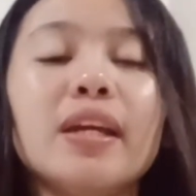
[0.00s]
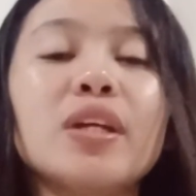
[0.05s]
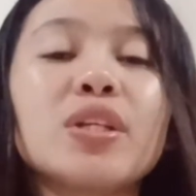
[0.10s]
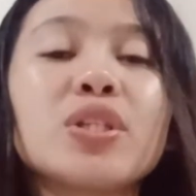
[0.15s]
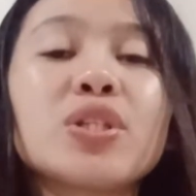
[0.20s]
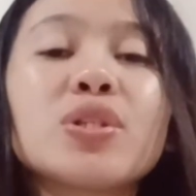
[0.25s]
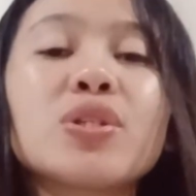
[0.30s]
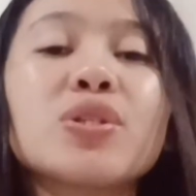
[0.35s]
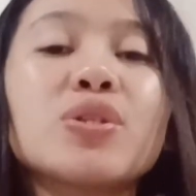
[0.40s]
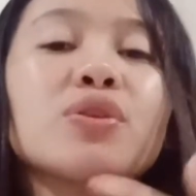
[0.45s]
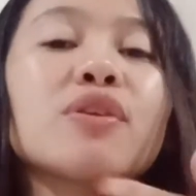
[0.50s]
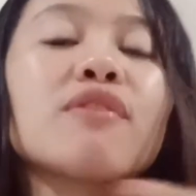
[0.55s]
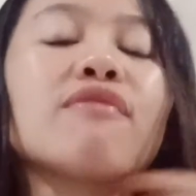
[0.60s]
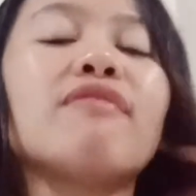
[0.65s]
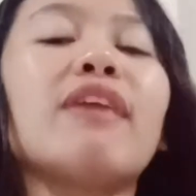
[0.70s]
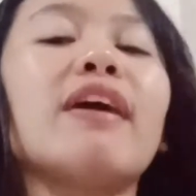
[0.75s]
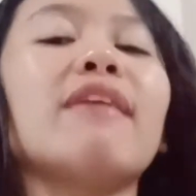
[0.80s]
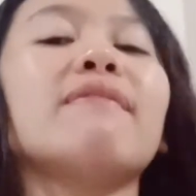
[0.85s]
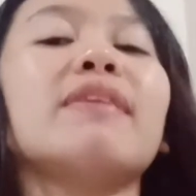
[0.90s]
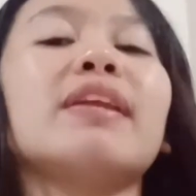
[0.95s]
It should
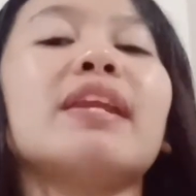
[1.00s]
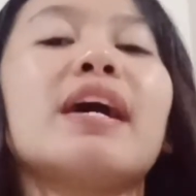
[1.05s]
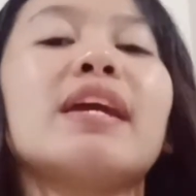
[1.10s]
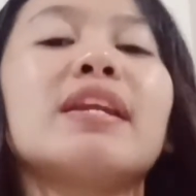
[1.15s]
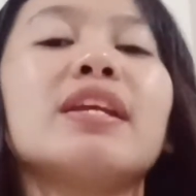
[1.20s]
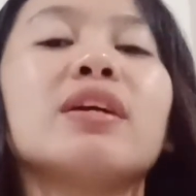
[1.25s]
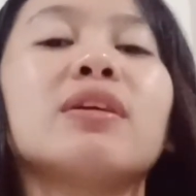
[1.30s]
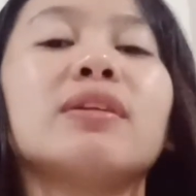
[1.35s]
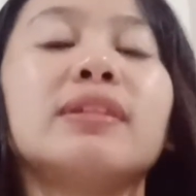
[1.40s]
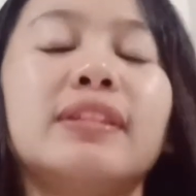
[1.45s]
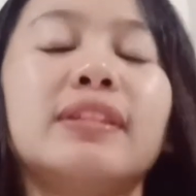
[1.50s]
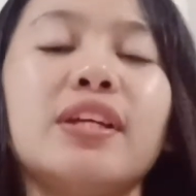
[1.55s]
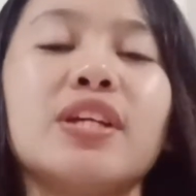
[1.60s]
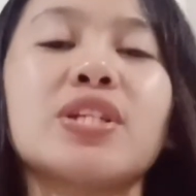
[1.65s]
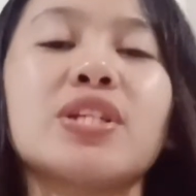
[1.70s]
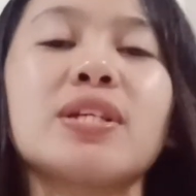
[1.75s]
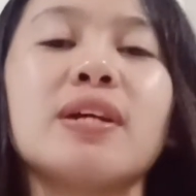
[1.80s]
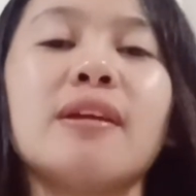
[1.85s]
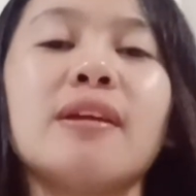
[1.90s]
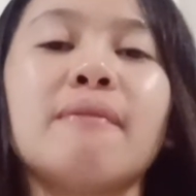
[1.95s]
survive in any
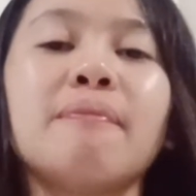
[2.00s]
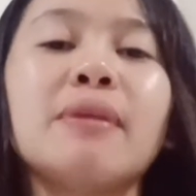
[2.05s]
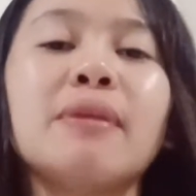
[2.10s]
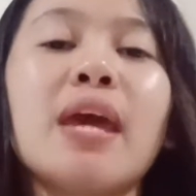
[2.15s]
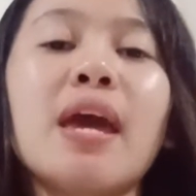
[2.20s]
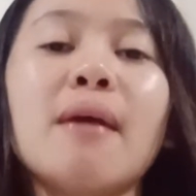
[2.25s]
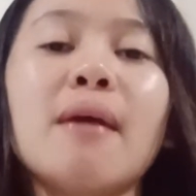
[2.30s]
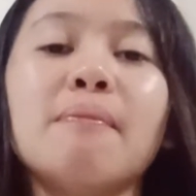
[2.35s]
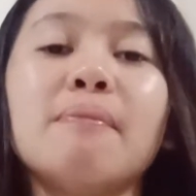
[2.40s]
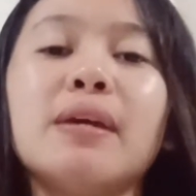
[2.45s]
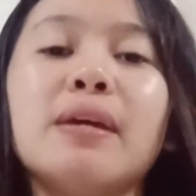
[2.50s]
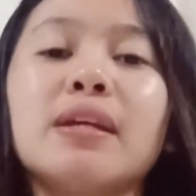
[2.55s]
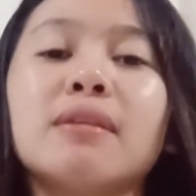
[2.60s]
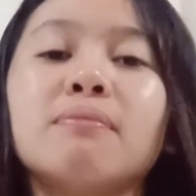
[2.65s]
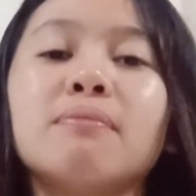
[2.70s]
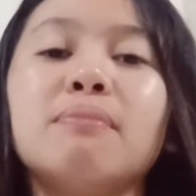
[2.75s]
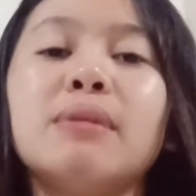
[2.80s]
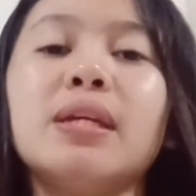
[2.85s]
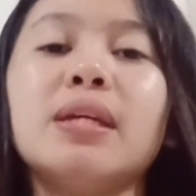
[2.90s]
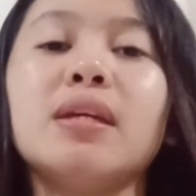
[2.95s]
condition, may
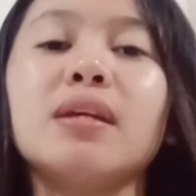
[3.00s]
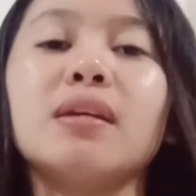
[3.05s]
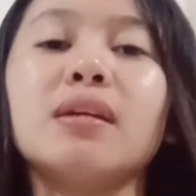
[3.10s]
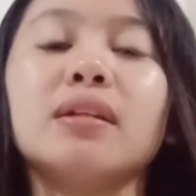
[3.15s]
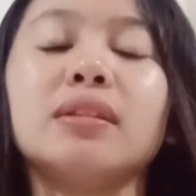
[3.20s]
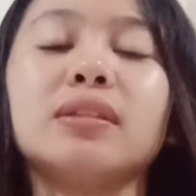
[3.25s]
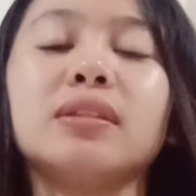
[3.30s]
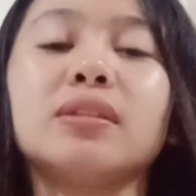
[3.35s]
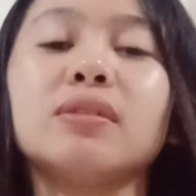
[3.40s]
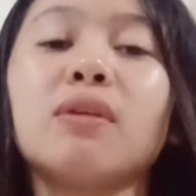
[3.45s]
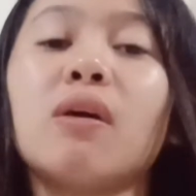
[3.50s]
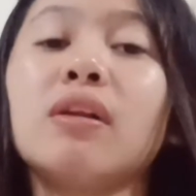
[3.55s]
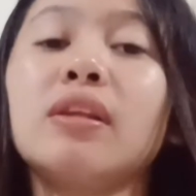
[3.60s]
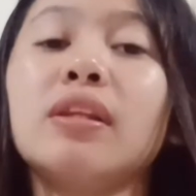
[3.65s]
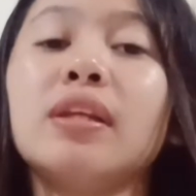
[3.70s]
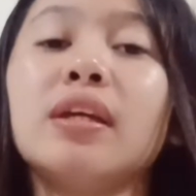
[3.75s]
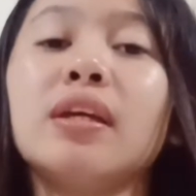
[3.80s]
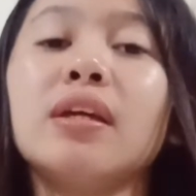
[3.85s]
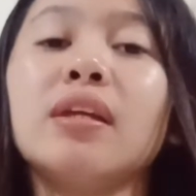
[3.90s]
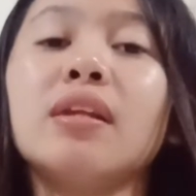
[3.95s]
it be in
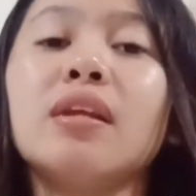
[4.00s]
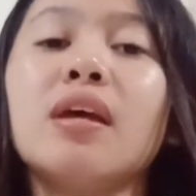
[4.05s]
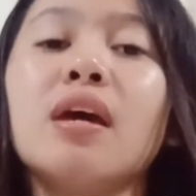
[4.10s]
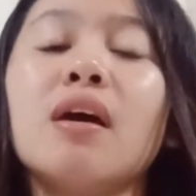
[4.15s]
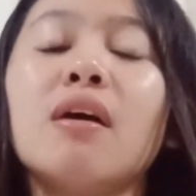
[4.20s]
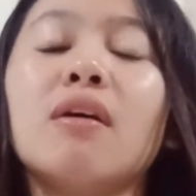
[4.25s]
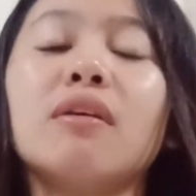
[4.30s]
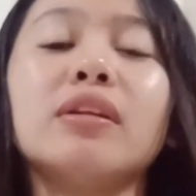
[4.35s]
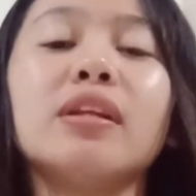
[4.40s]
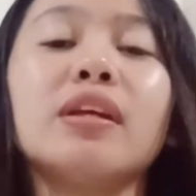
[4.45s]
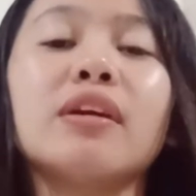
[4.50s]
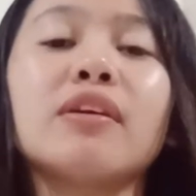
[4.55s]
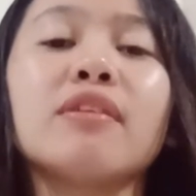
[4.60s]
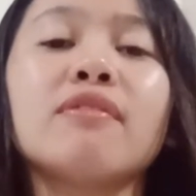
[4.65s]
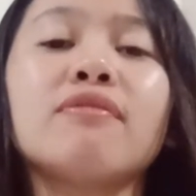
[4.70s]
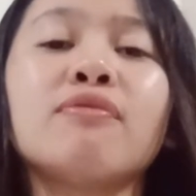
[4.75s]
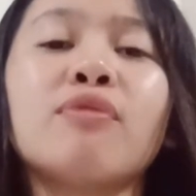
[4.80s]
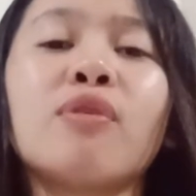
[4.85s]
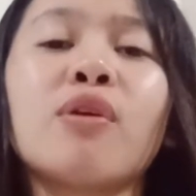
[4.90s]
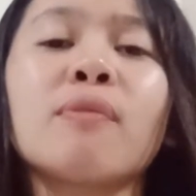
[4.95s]
solid or
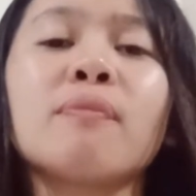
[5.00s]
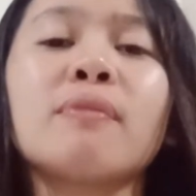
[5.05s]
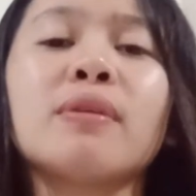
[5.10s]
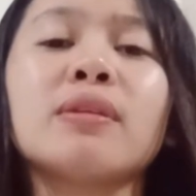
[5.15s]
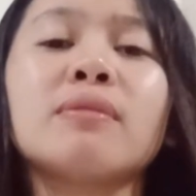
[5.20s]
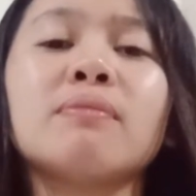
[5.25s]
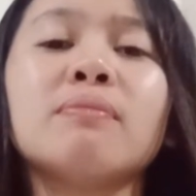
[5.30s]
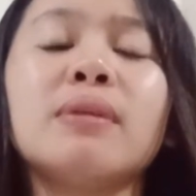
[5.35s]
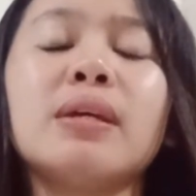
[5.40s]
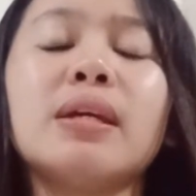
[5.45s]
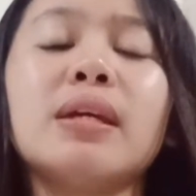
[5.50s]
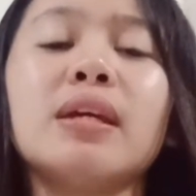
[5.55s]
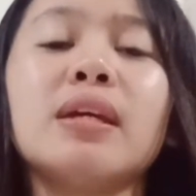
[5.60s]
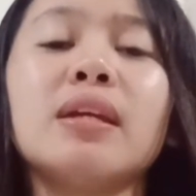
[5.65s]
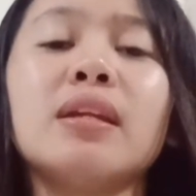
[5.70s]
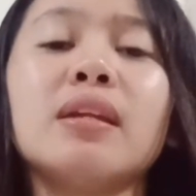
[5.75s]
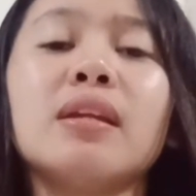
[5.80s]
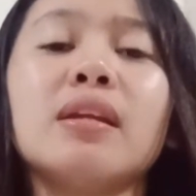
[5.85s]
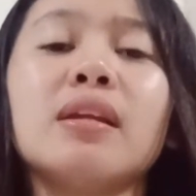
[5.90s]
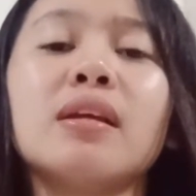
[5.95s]
liquid form, may it be
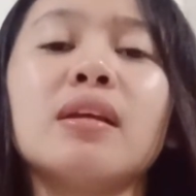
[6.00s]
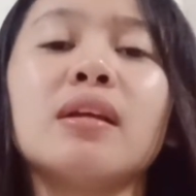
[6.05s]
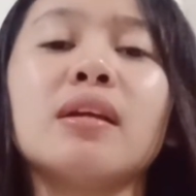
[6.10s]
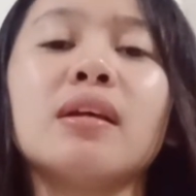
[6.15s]
in